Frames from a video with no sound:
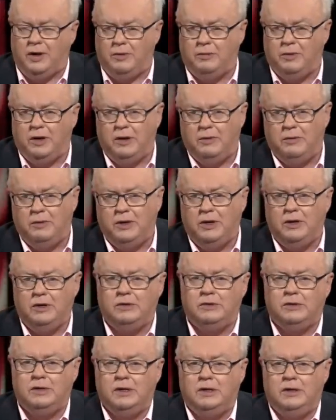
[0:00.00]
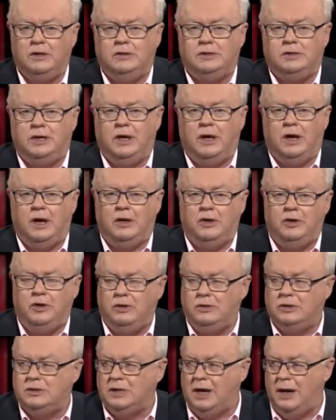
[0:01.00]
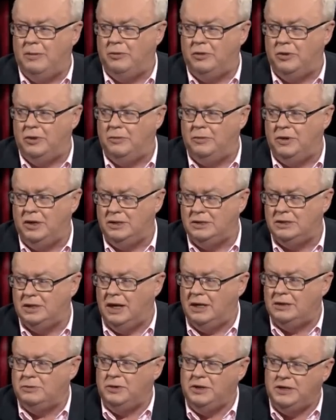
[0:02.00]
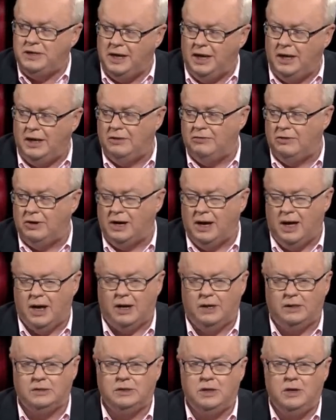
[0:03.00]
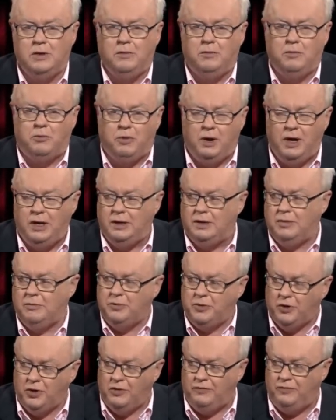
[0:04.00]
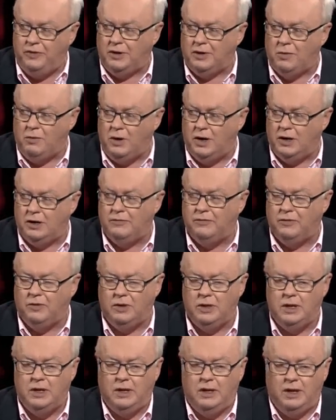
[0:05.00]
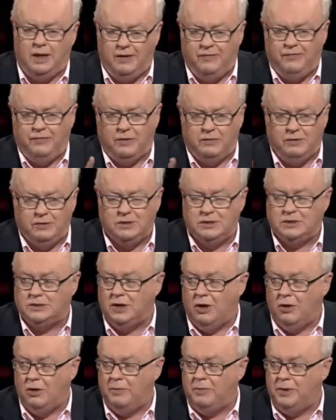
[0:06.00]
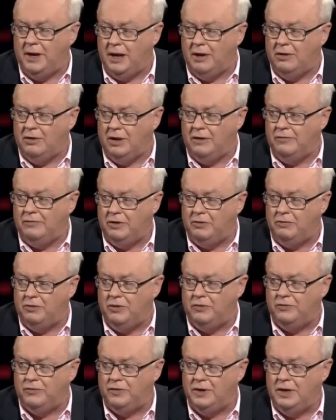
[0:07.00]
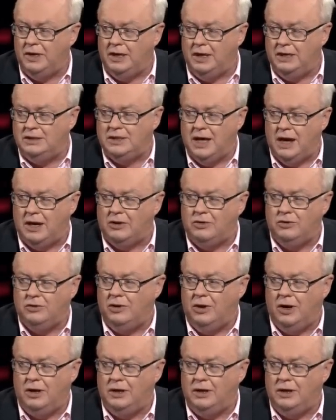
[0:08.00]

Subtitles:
then, when you see a new suburb, these days we tend to regard it as brilliant, perfect and wonderful, if there is a solar panel on every roof? Is that a good